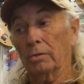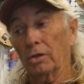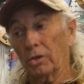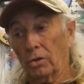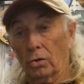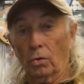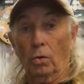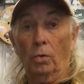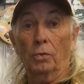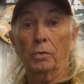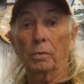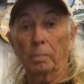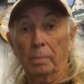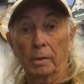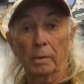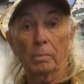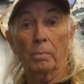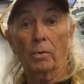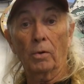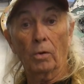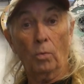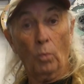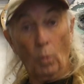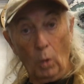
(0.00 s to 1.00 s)
be sold to
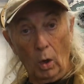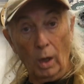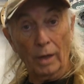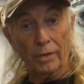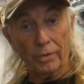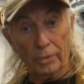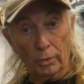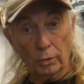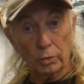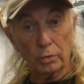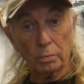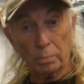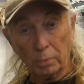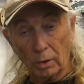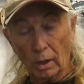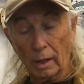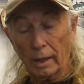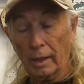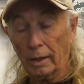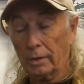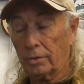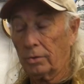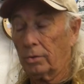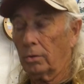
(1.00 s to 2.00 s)
people that want those
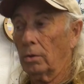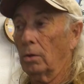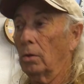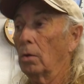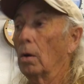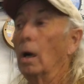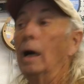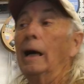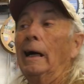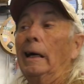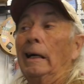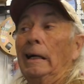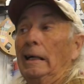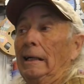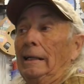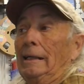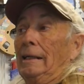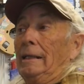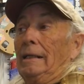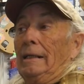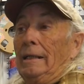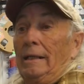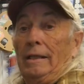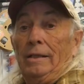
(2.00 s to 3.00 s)
products. So
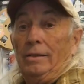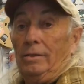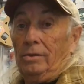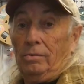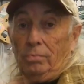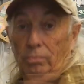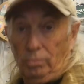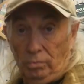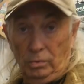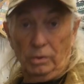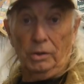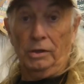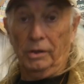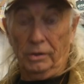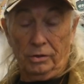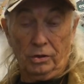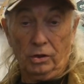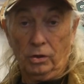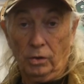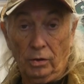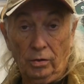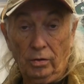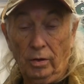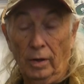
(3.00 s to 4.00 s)
it's really, it's a
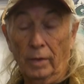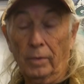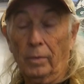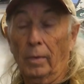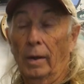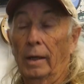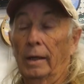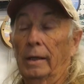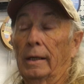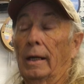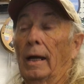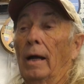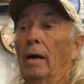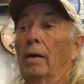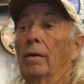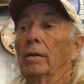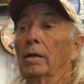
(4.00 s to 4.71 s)
good thing right now.